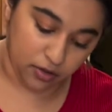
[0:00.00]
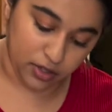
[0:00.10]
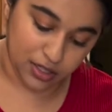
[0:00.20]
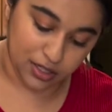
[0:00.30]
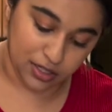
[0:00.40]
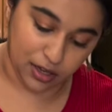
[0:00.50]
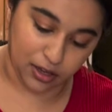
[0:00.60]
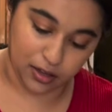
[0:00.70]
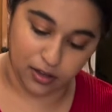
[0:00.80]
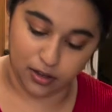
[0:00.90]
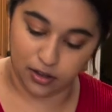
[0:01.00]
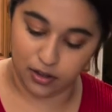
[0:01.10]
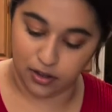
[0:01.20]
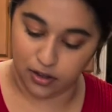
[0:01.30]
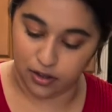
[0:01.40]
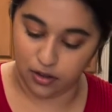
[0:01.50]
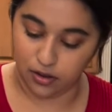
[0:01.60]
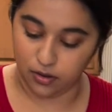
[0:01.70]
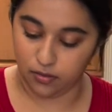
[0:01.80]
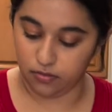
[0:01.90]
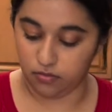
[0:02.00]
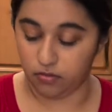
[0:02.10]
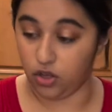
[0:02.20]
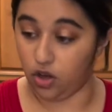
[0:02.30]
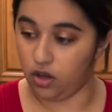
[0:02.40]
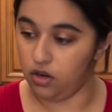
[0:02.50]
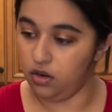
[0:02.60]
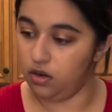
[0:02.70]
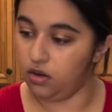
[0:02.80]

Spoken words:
this is like good.